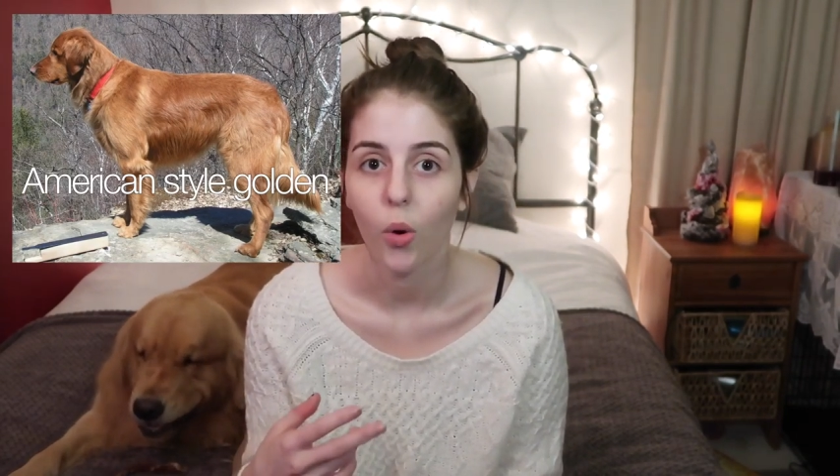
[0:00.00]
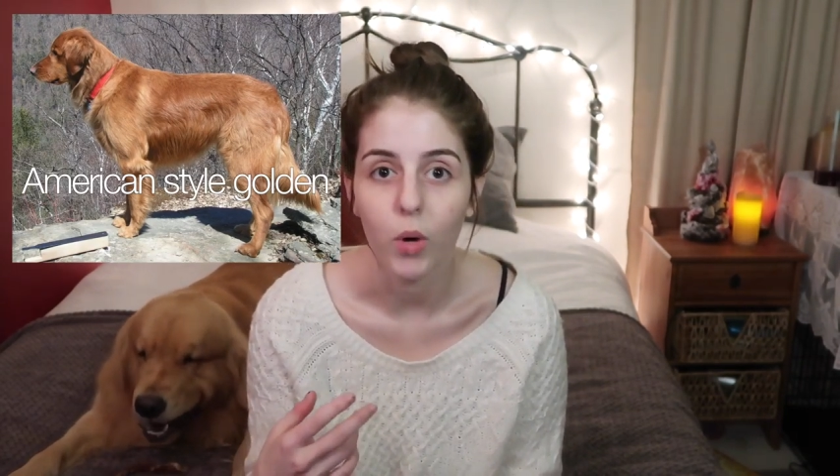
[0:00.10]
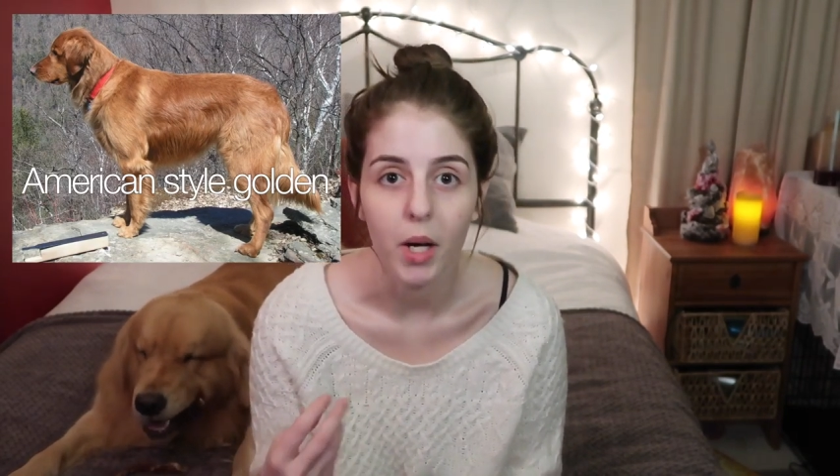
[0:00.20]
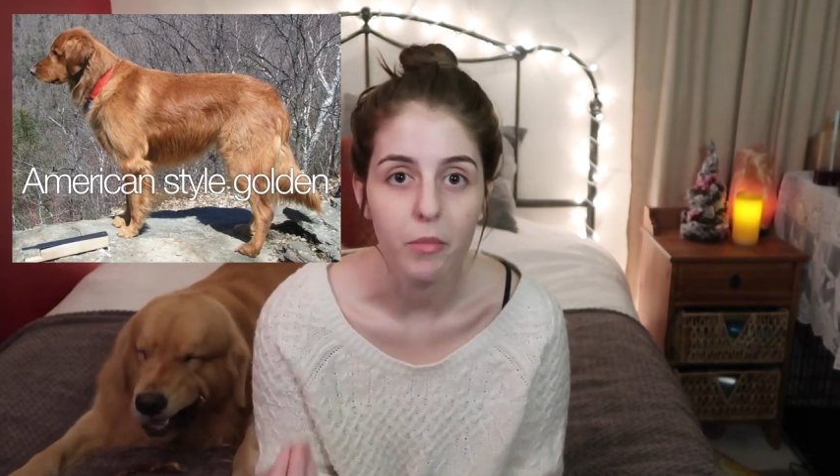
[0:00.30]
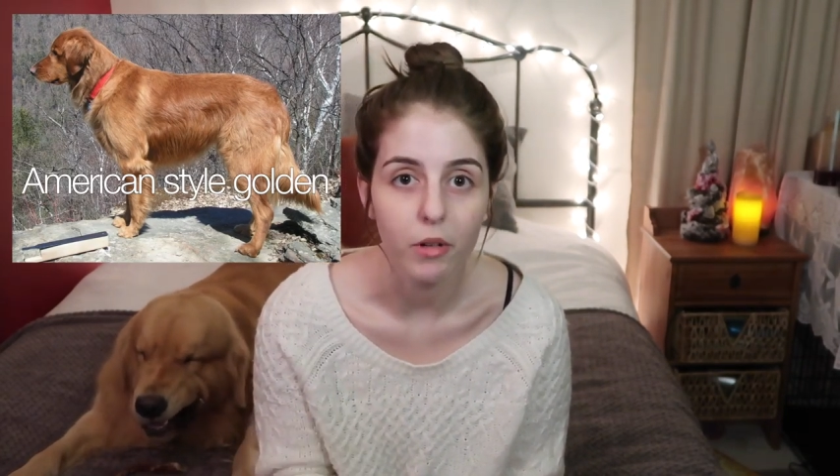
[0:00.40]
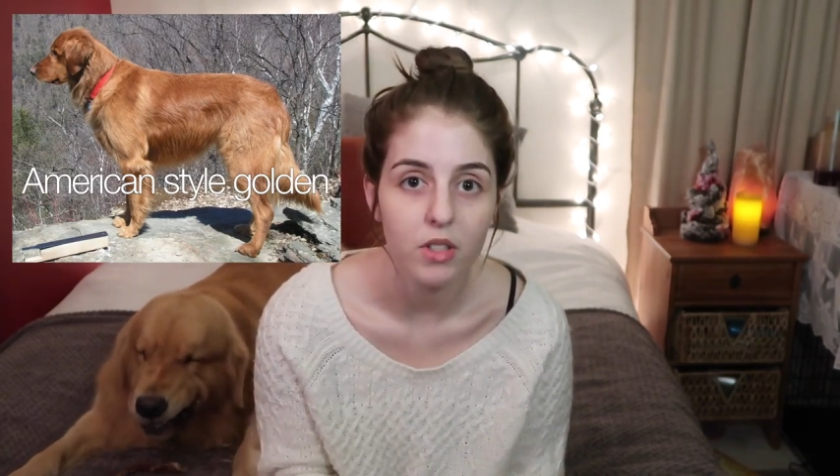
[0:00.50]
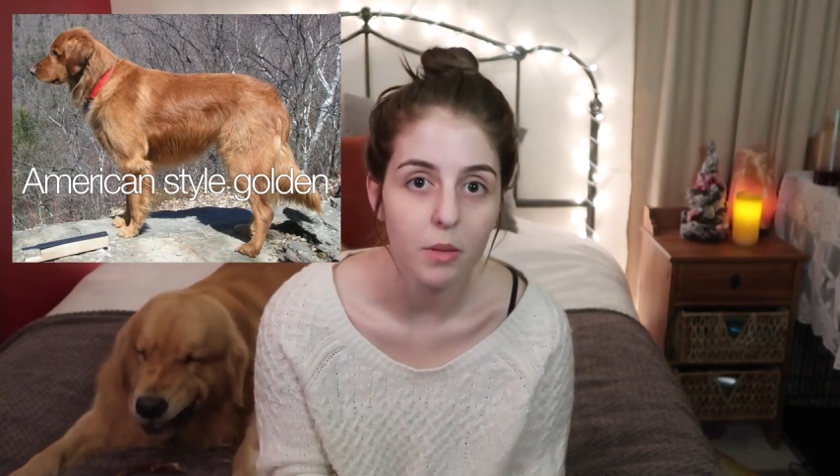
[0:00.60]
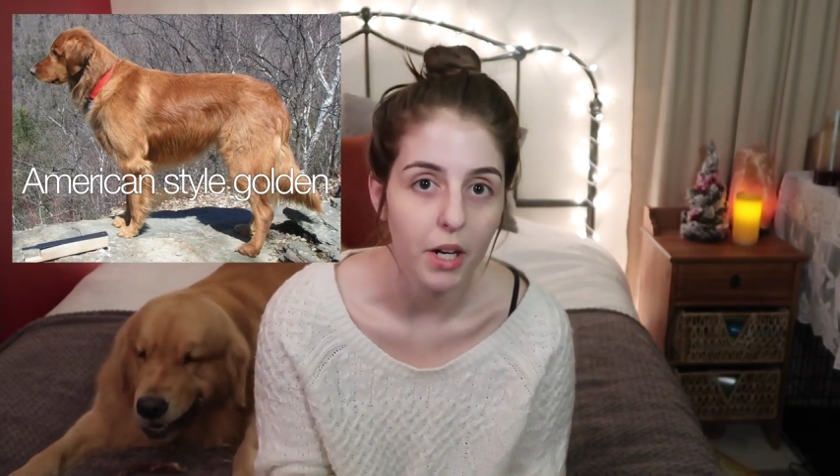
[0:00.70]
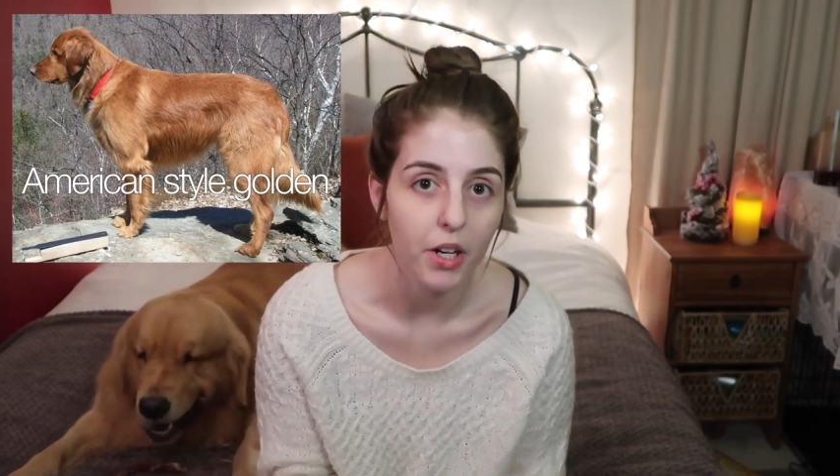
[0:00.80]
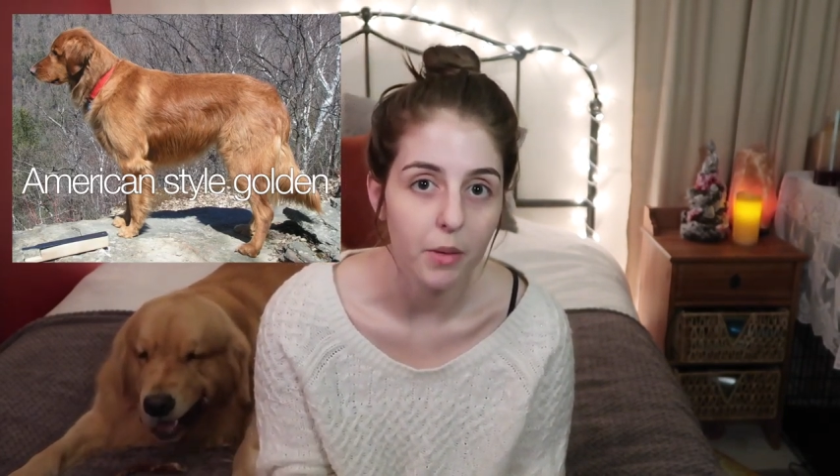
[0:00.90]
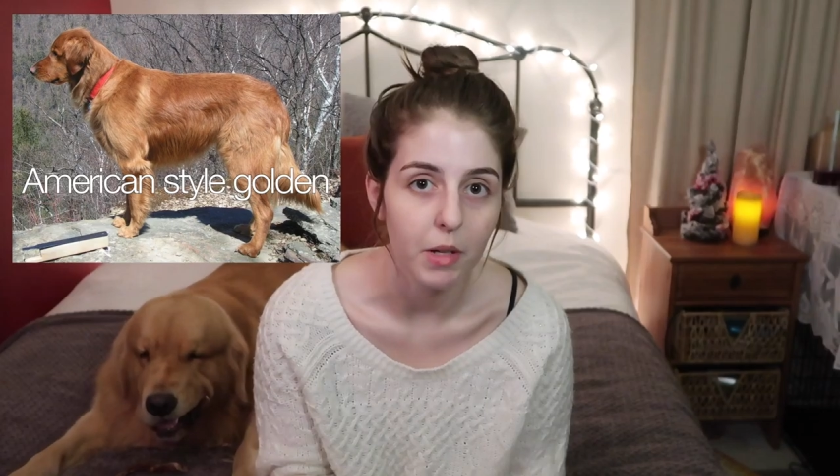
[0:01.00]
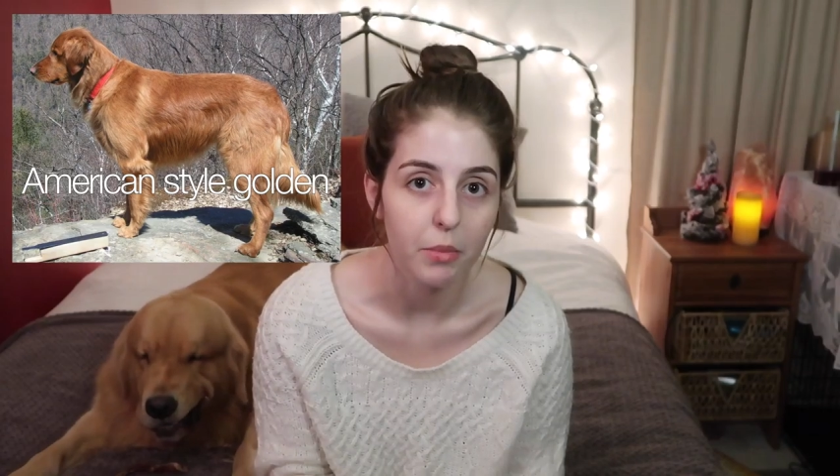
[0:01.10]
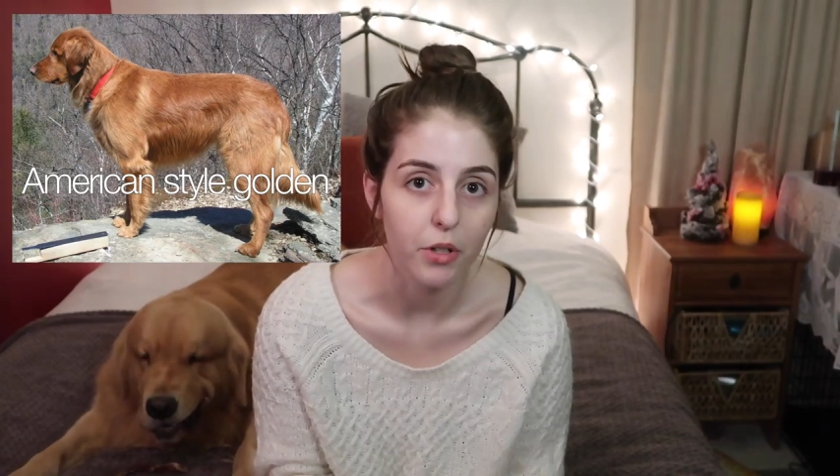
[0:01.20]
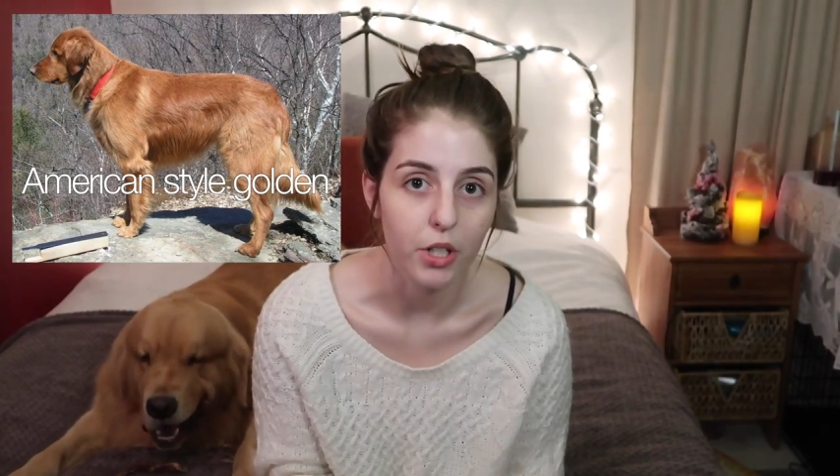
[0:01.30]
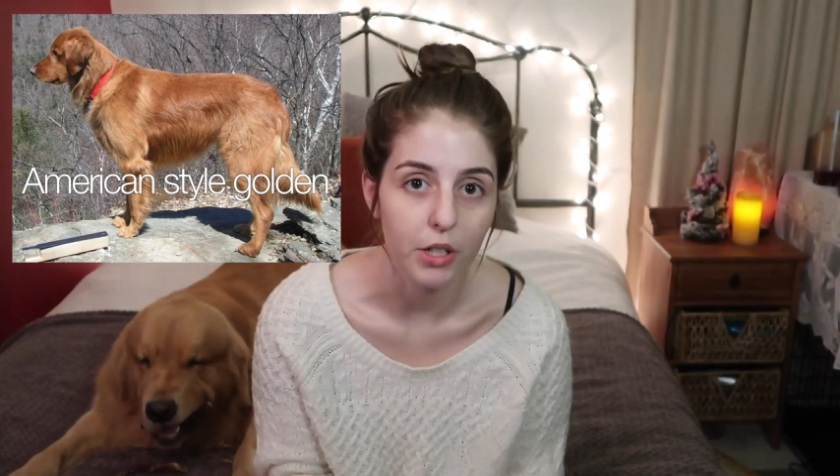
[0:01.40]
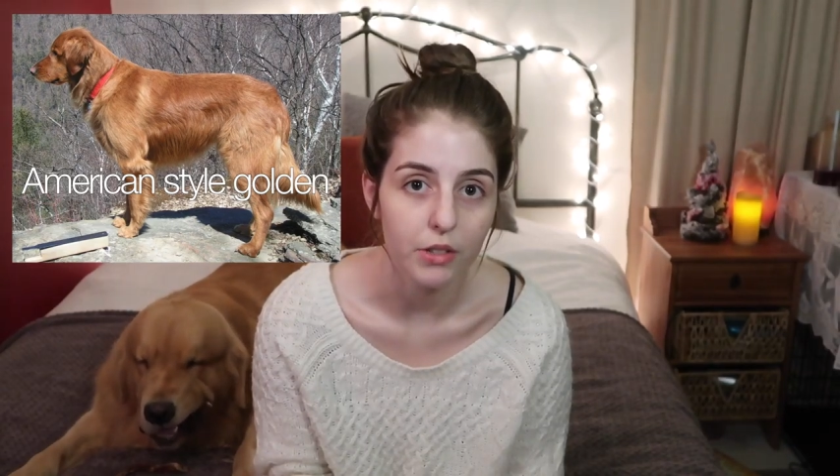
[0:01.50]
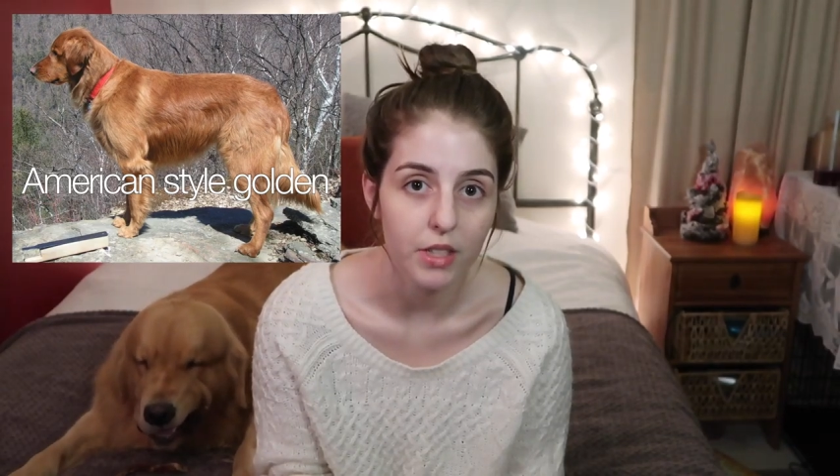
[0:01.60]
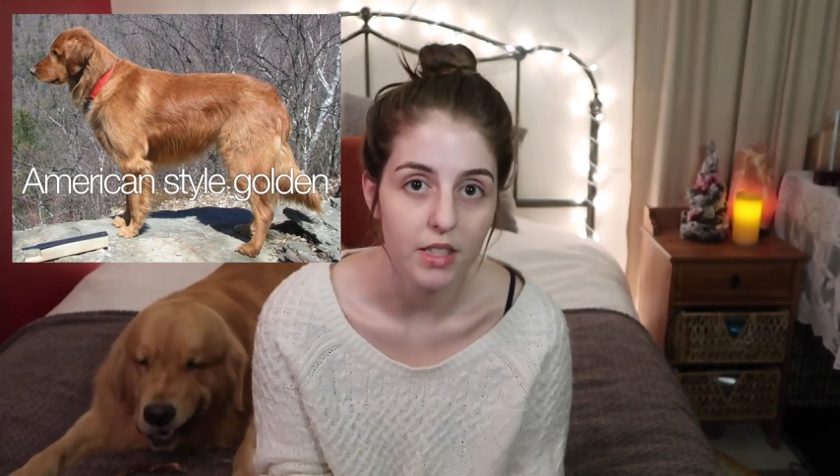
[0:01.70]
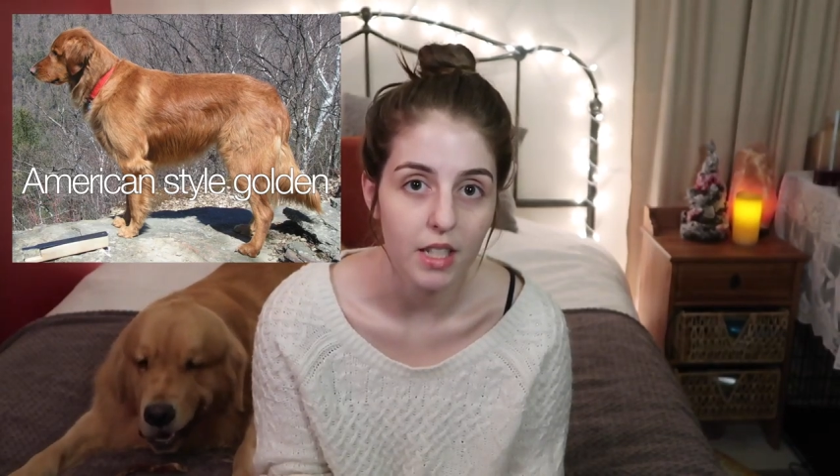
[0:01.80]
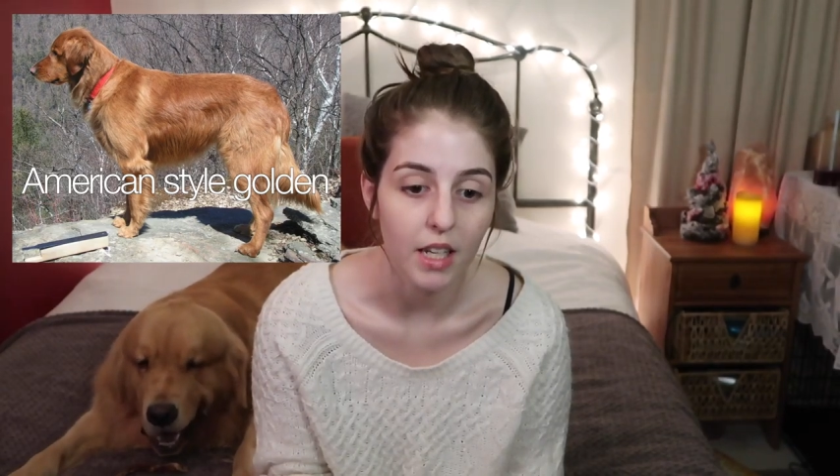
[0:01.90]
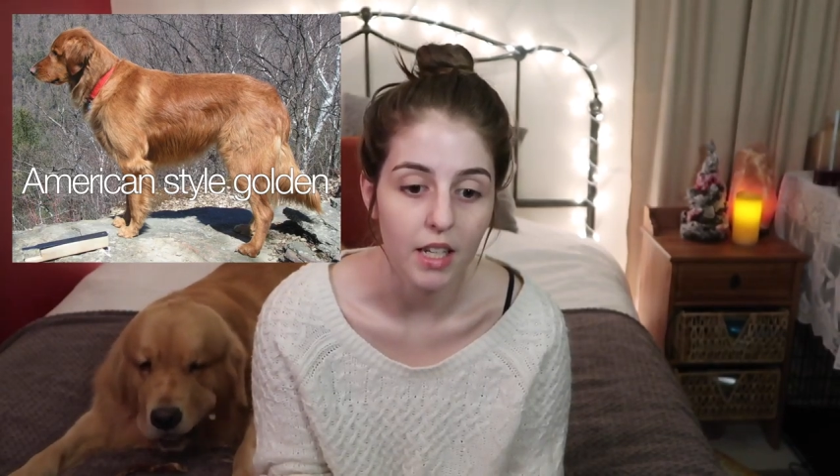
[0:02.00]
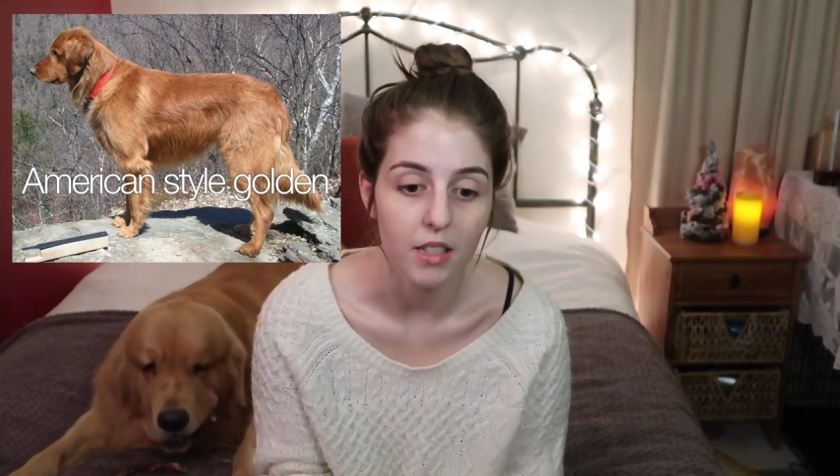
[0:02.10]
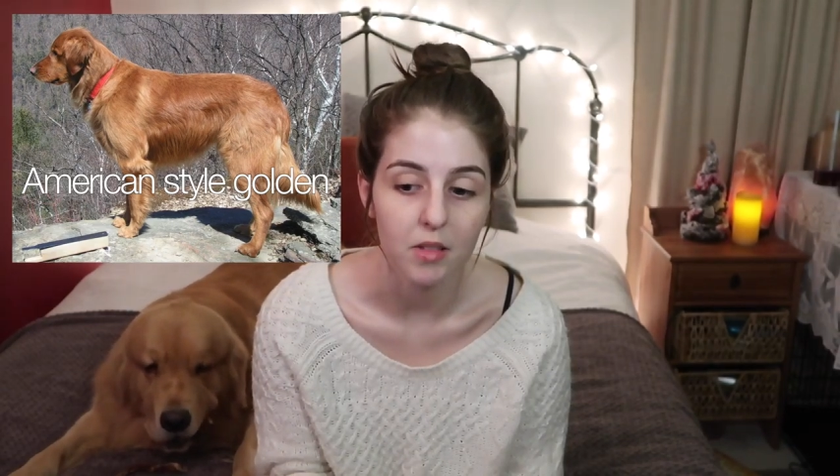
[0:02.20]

what most American people are used to seeing,